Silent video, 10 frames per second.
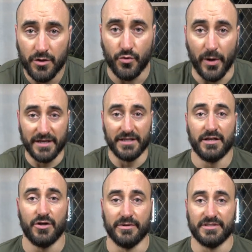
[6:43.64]
quickly
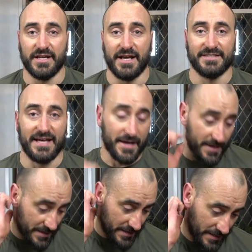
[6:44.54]
go into the next set.
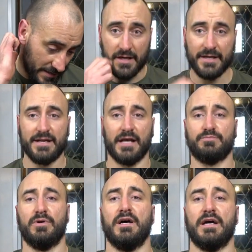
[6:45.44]

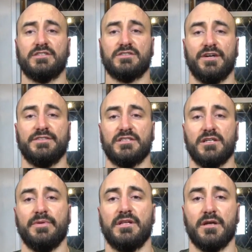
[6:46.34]
Next exercise is
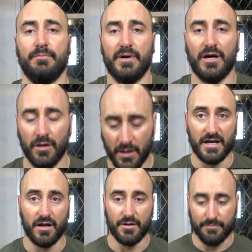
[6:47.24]
going to be the dumbbell
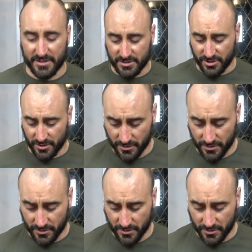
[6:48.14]
incline bench.